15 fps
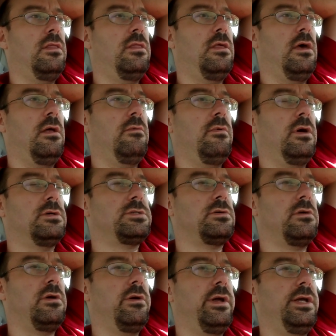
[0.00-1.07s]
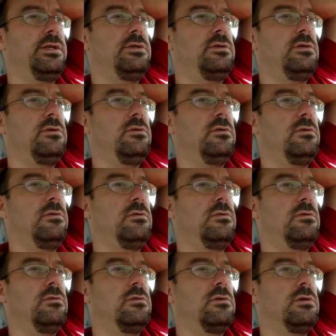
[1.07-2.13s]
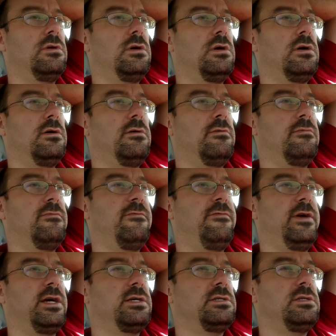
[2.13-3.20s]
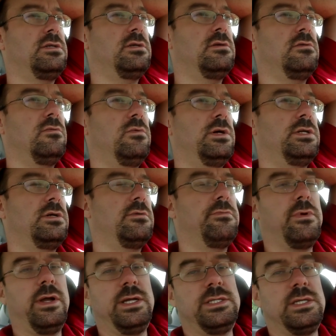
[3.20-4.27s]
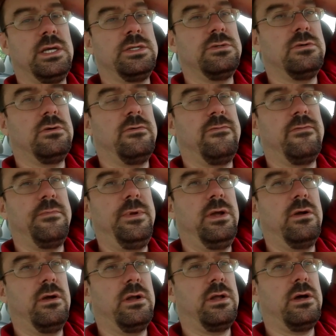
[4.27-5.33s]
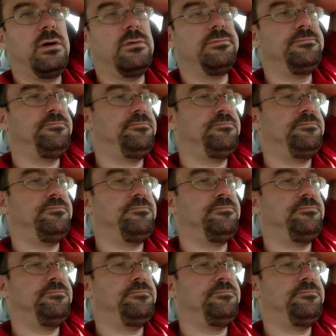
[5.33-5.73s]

then we also agreed to a fixed winter break schedule from here on out,